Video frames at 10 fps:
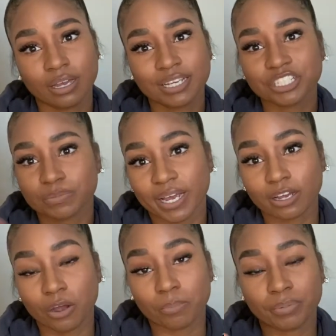She's back
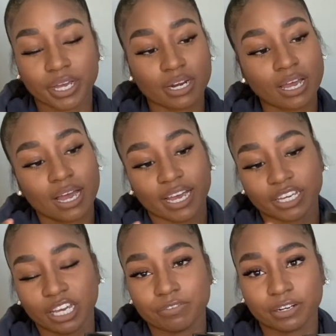home, but I
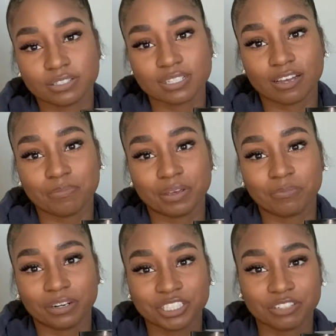gave her some, and
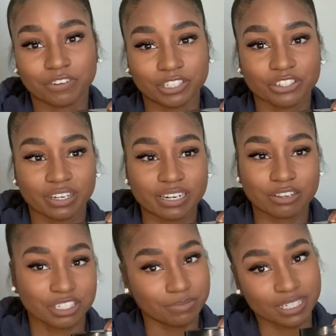when she first tried it out,
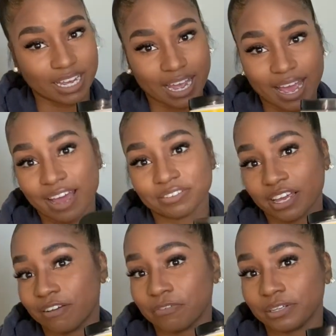she was like, I have to
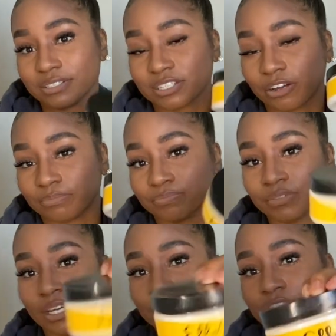have one. So
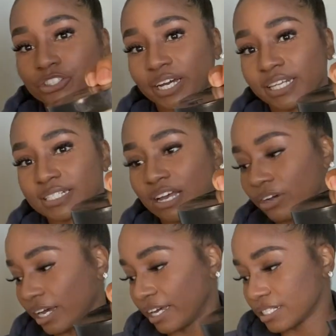try this out,
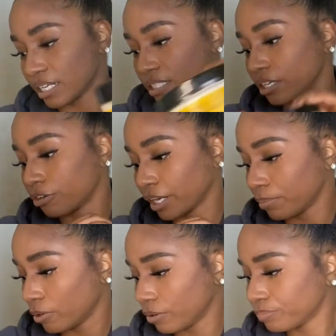guys. It's
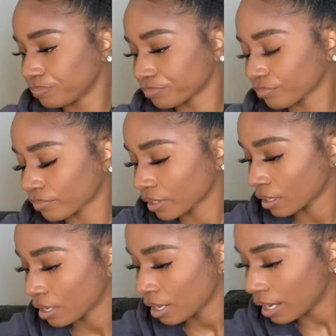incredible.
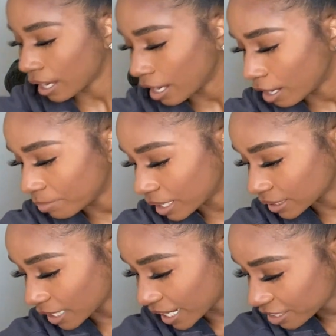A
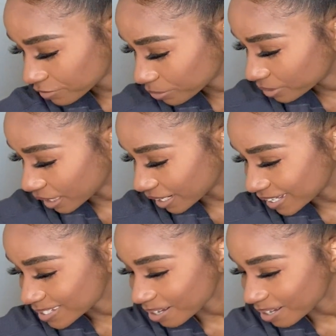lot of you guys